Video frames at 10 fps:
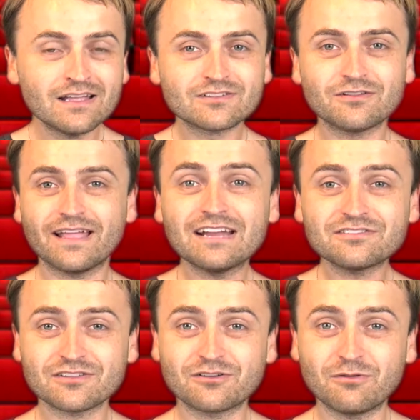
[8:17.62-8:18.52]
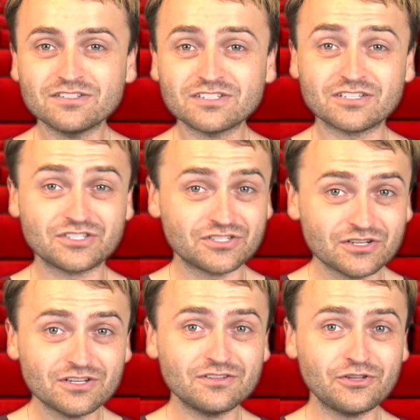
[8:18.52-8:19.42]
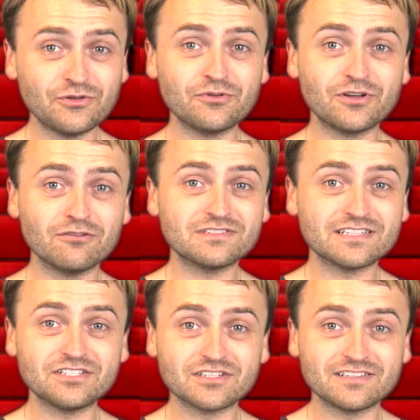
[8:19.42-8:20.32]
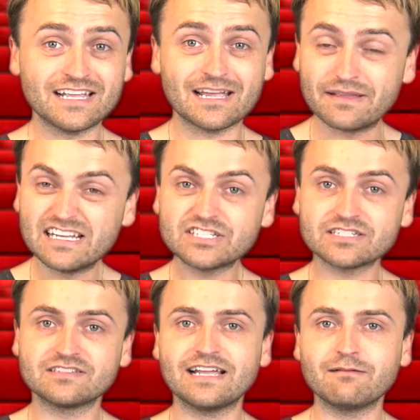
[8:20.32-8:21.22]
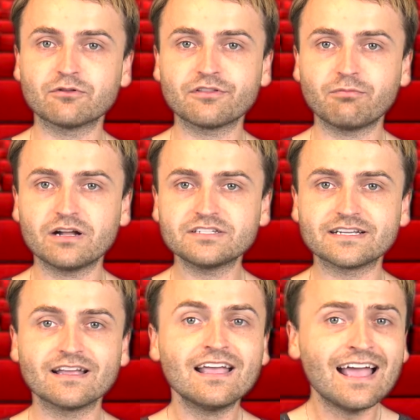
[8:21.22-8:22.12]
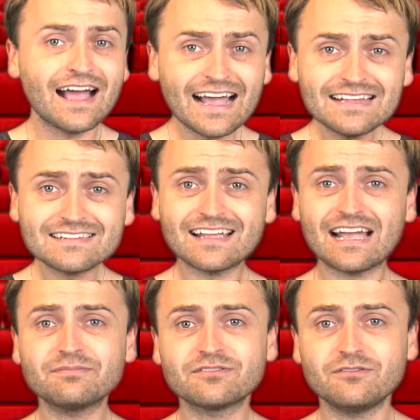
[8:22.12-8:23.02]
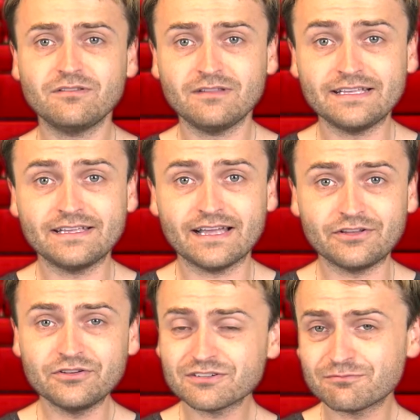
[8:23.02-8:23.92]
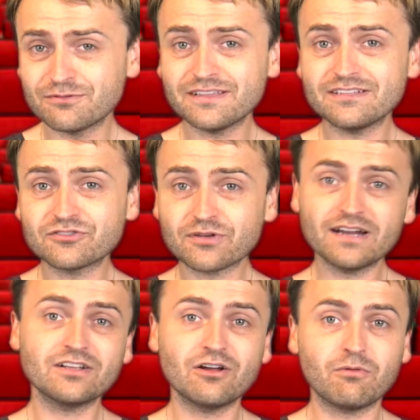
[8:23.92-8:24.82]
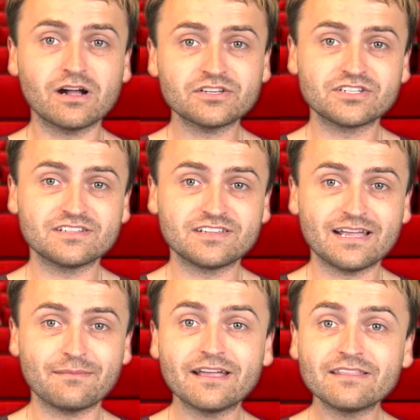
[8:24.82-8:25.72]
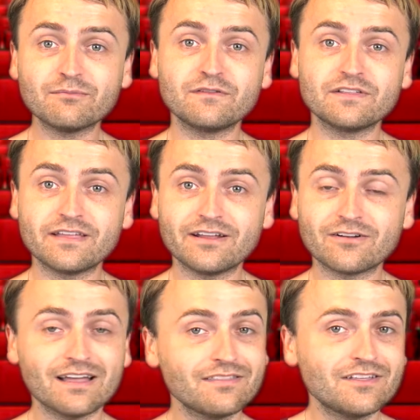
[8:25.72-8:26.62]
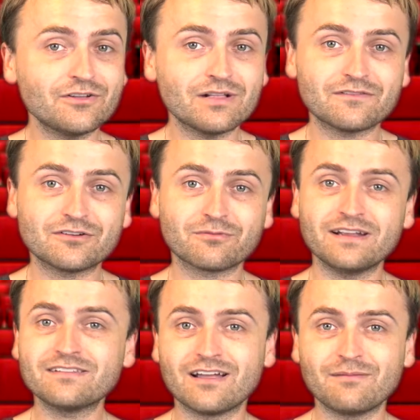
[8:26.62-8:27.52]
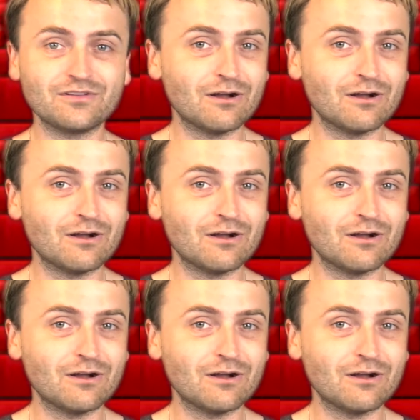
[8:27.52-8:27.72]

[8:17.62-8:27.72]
So to answer the question, should you go see Shazam? Is Shazam worth watching? I say absolutely yeah. You should really try to go watch Shazam in the movie theater. I think you'll have a great time.